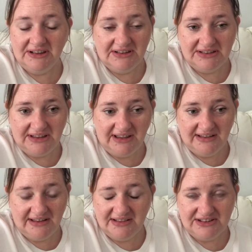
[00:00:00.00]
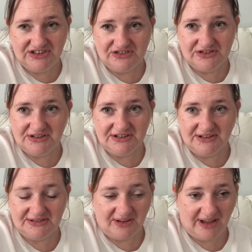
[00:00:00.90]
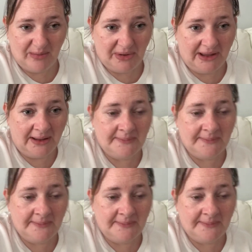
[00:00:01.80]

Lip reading: So yeah, and the children are so happy.